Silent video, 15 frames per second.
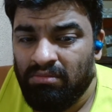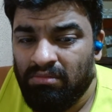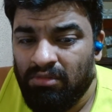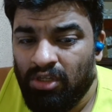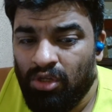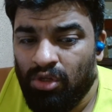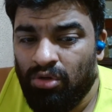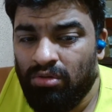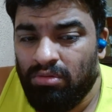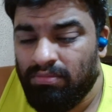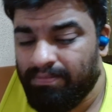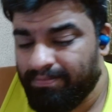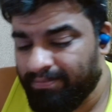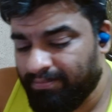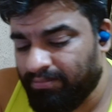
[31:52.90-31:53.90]
You know,
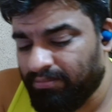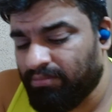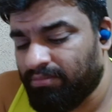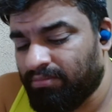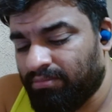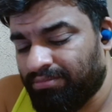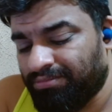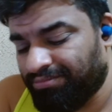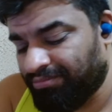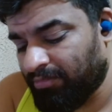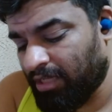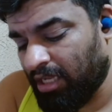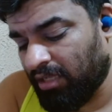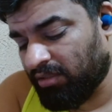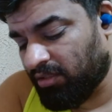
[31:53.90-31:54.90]

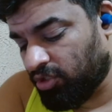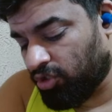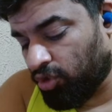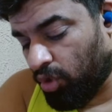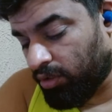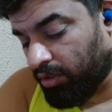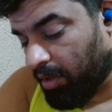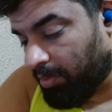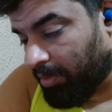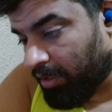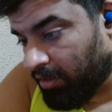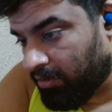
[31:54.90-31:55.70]
that's a shortcoming.